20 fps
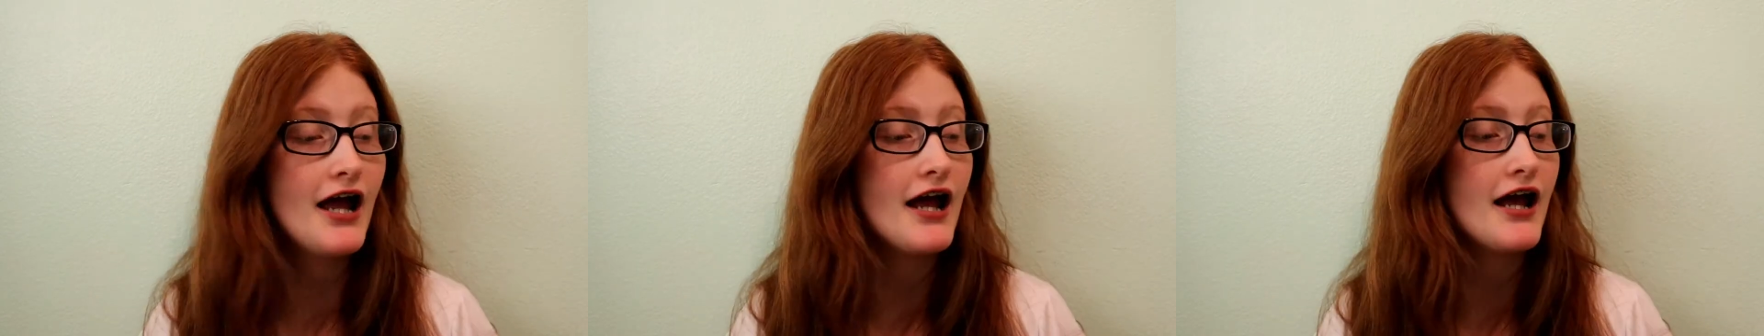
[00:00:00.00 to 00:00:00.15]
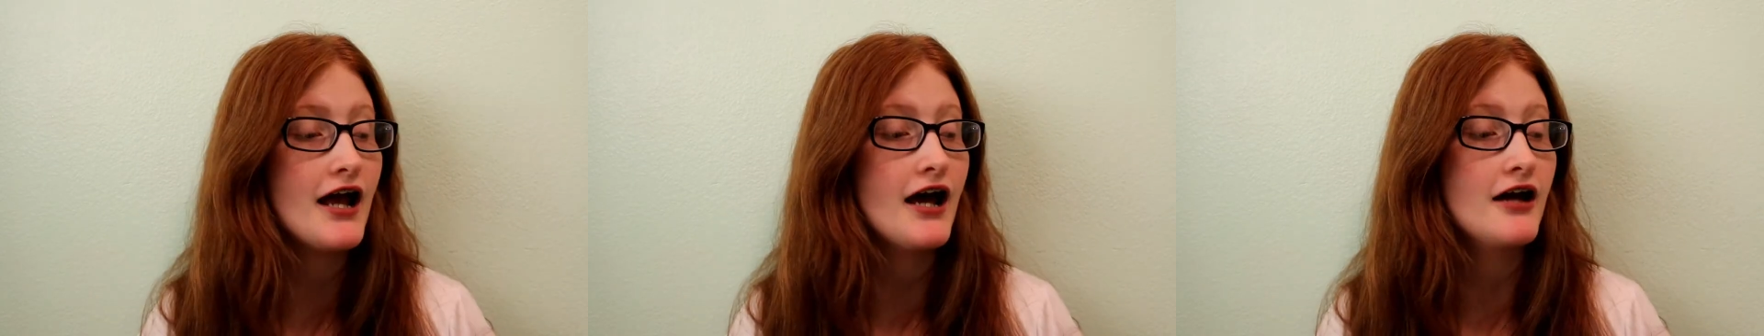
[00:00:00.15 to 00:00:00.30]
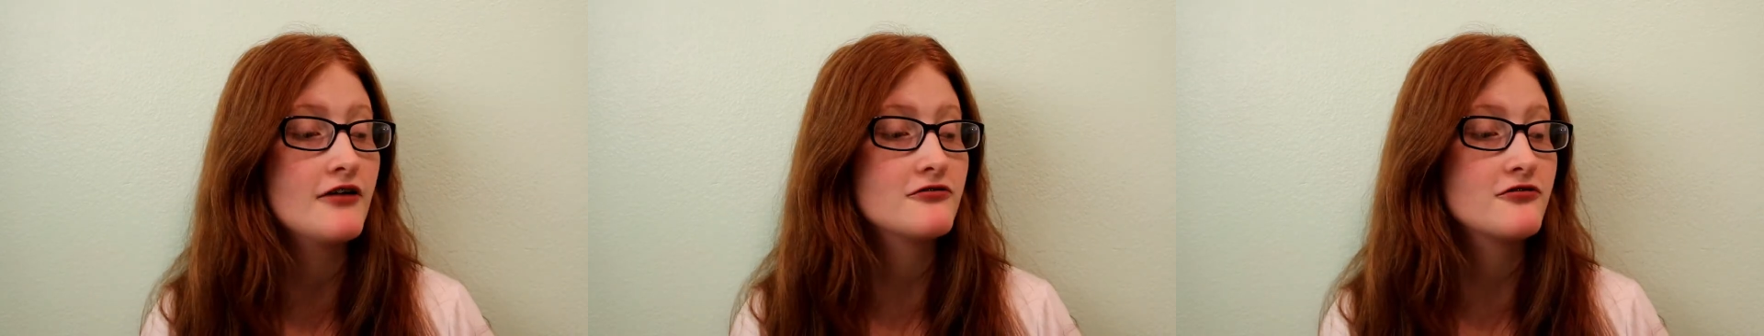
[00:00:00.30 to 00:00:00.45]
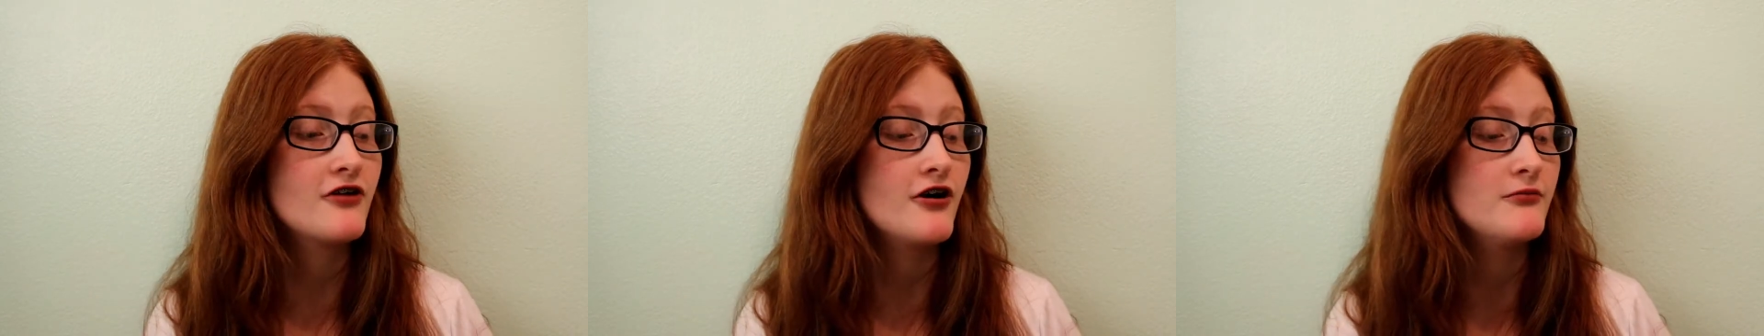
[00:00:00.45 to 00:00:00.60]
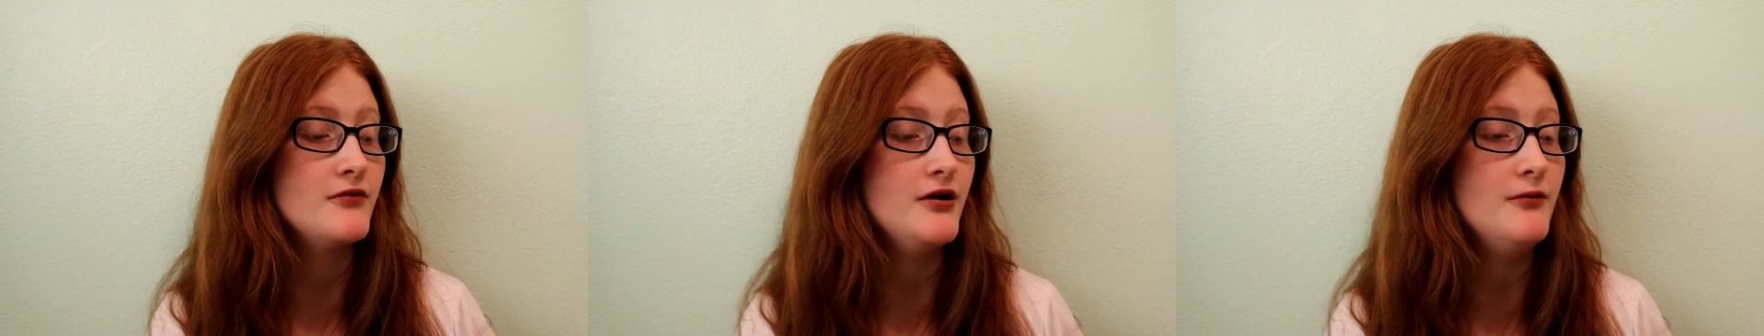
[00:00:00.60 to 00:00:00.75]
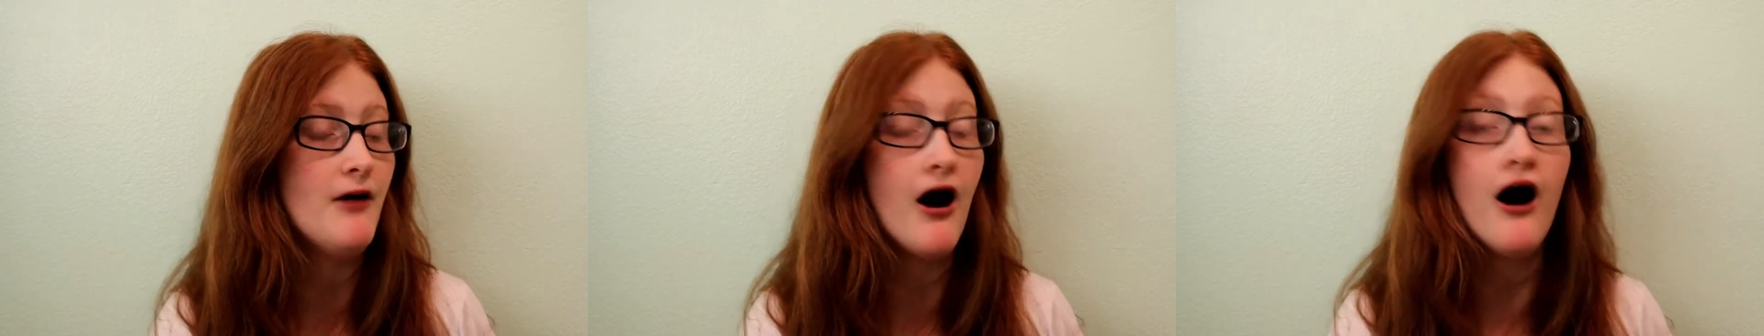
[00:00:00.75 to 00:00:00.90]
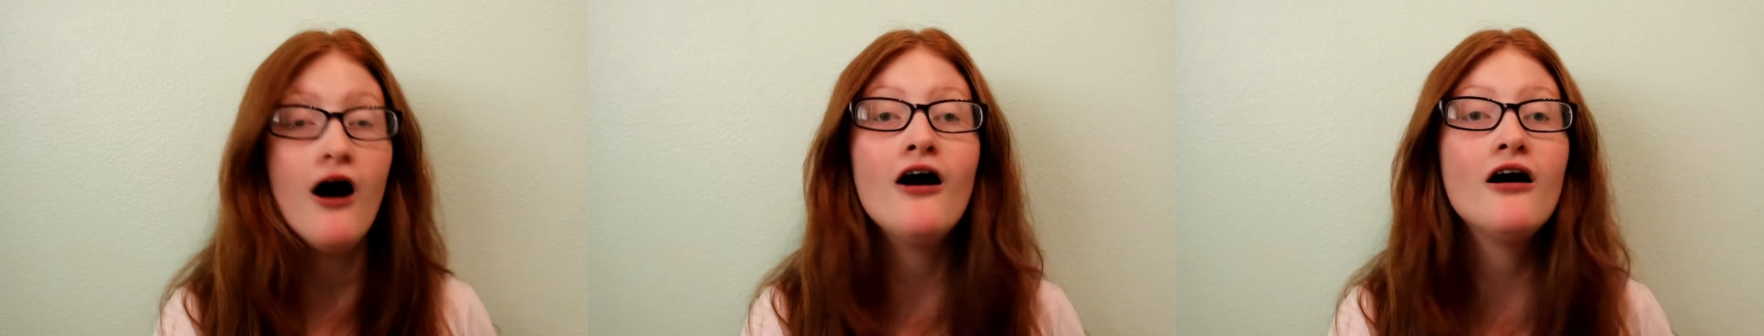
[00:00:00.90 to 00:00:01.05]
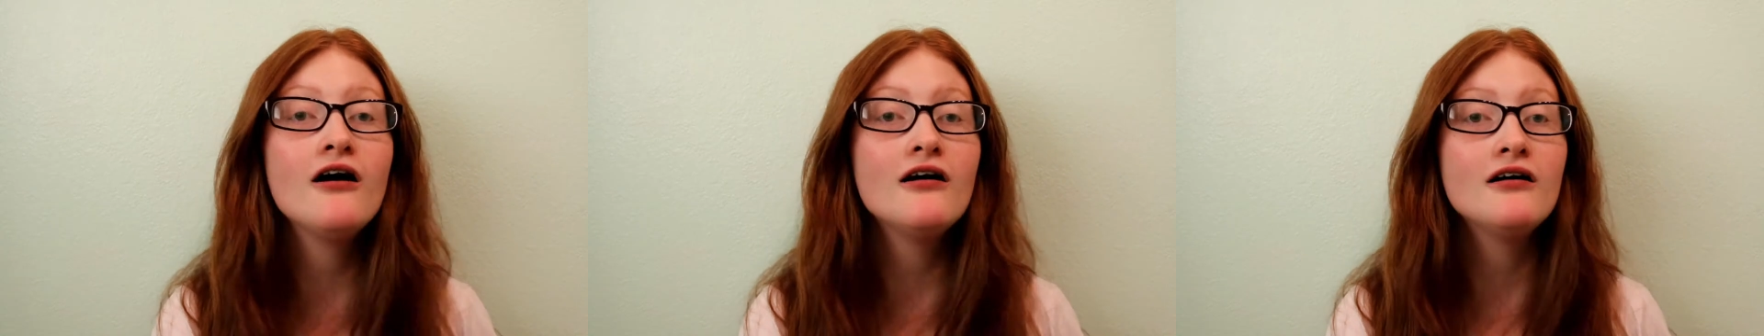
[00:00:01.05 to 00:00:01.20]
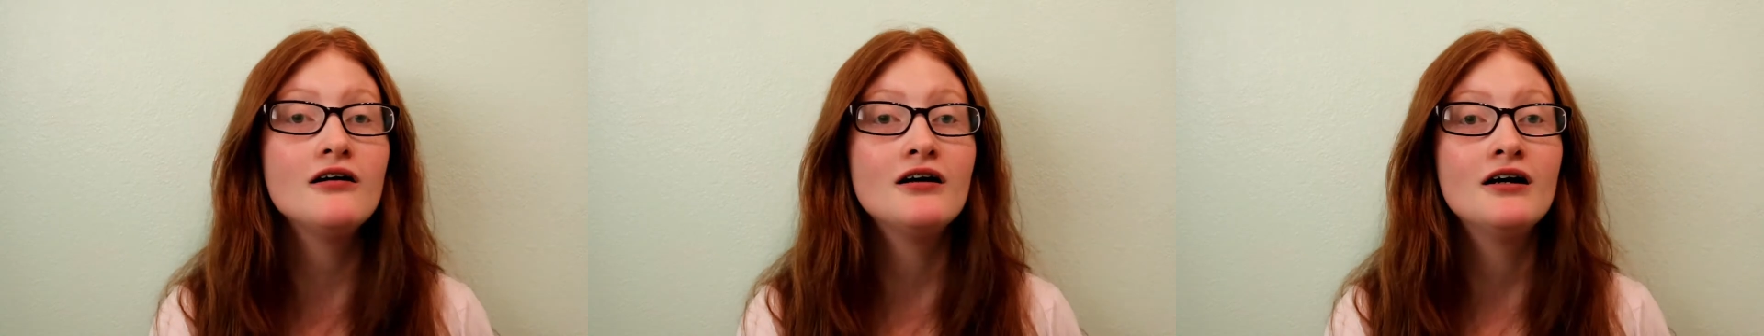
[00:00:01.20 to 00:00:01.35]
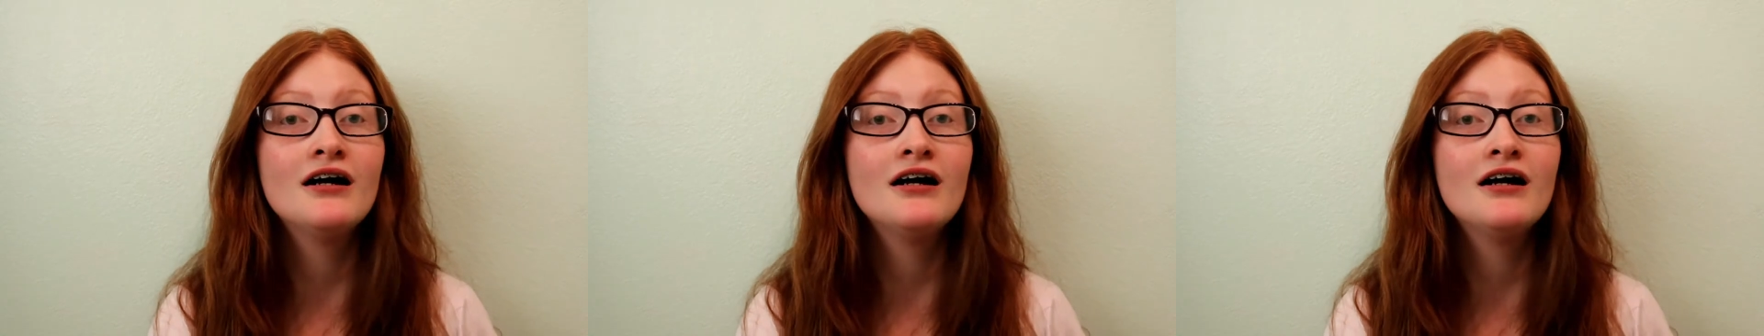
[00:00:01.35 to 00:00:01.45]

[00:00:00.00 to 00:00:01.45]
and from the mall.